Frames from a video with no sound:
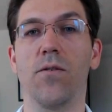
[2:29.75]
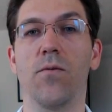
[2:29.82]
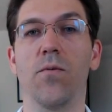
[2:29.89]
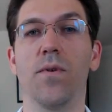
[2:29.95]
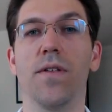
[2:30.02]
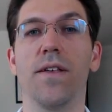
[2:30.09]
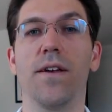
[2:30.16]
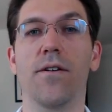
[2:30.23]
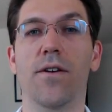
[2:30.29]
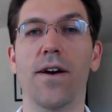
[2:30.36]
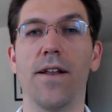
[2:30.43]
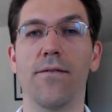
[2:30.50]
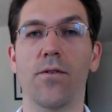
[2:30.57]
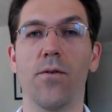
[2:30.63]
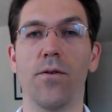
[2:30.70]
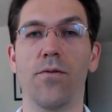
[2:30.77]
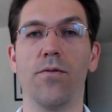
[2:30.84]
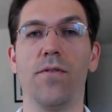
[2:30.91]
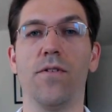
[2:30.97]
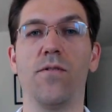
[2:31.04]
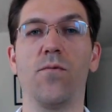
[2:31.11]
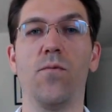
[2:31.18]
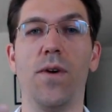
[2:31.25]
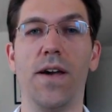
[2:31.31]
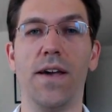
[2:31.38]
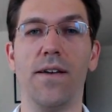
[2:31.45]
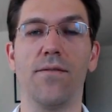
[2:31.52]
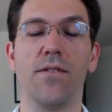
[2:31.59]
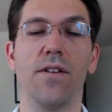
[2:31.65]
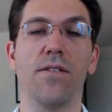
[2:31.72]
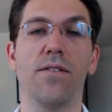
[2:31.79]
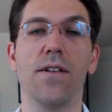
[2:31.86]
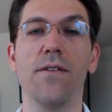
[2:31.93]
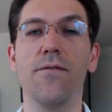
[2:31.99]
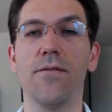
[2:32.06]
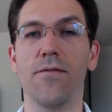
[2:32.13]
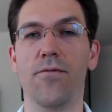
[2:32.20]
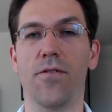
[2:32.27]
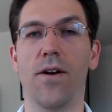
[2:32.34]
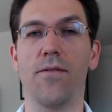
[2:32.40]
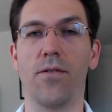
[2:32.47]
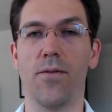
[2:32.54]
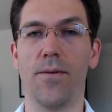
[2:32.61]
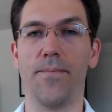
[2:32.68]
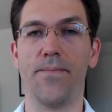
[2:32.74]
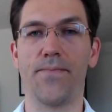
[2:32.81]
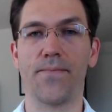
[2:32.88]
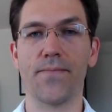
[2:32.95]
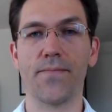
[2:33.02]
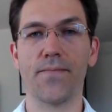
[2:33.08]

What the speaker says: You really are kind of going through these waves, and it's different for everyone.